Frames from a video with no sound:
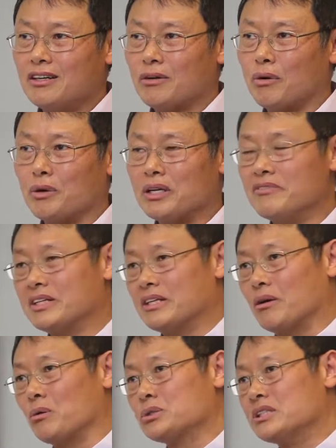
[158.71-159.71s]
or even an
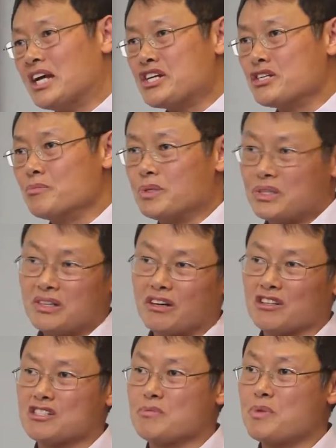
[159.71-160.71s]
alternation between
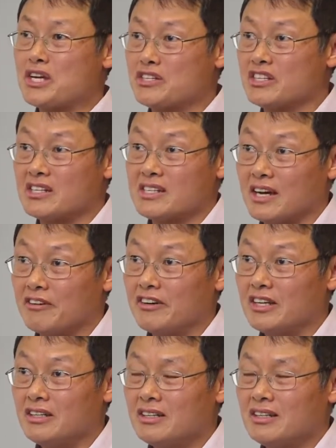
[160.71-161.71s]
constipation and
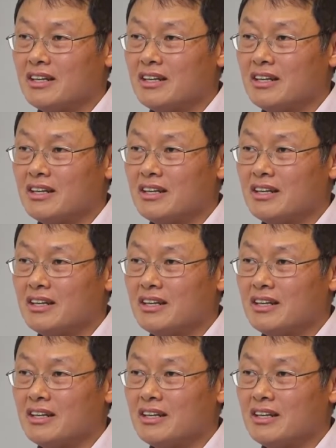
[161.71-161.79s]
diarrhea.